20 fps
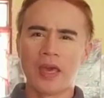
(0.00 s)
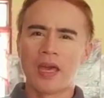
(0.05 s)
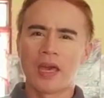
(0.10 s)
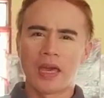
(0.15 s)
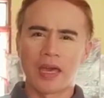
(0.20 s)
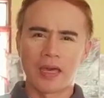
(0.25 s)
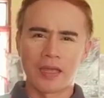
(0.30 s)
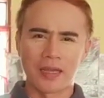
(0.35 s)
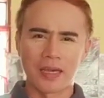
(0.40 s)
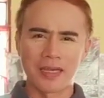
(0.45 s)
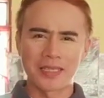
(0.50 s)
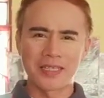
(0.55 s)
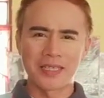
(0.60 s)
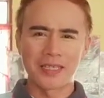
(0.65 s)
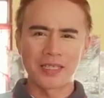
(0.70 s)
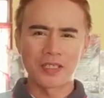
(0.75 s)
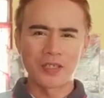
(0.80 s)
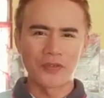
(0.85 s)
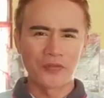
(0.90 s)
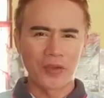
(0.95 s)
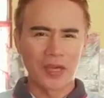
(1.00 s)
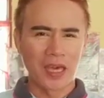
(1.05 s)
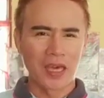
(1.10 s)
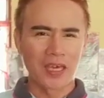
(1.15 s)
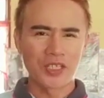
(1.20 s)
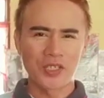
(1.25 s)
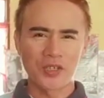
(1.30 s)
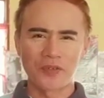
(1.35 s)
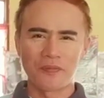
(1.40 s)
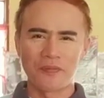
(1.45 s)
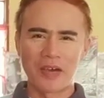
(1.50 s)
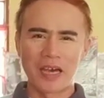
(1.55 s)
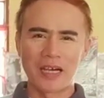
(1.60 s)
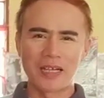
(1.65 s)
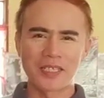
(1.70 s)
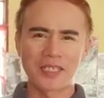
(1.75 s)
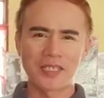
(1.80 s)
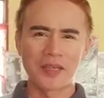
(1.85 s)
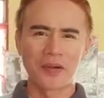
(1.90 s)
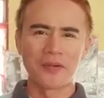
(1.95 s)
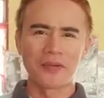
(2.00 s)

and hit the notification bell so